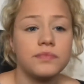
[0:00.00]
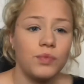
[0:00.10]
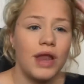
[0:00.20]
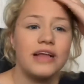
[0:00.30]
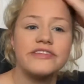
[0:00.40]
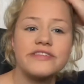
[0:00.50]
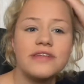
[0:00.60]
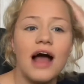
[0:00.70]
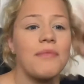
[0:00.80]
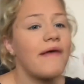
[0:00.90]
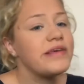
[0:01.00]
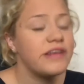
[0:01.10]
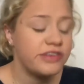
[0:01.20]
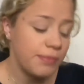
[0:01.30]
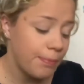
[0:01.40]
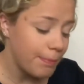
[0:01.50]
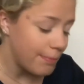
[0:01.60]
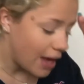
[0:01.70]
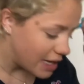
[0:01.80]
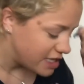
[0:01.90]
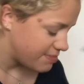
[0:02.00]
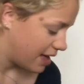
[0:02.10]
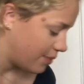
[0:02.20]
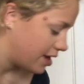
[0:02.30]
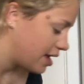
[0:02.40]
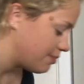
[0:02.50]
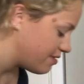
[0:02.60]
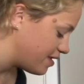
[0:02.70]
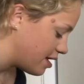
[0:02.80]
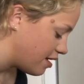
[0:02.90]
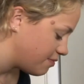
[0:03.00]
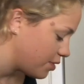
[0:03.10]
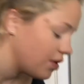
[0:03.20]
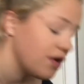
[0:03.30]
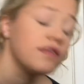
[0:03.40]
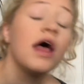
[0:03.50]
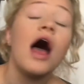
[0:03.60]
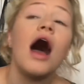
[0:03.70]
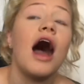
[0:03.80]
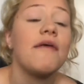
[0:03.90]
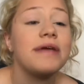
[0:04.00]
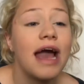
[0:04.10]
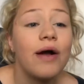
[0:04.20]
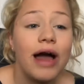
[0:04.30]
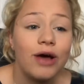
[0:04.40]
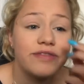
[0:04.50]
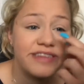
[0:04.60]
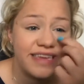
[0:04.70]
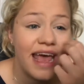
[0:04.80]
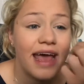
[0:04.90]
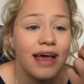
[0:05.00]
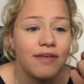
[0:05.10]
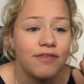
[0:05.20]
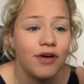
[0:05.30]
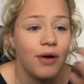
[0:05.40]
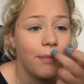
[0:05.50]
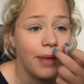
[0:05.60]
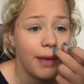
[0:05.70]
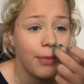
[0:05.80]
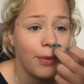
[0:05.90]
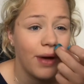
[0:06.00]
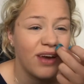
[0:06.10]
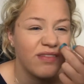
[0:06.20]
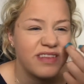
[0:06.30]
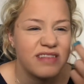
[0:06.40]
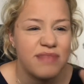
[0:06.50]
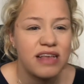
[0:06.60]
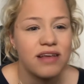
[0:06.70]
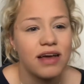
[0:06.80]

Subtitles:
Well, I'm having such a mind blank when it comes to videos, because I've been getting quite a lot of stick from people, and obviously that's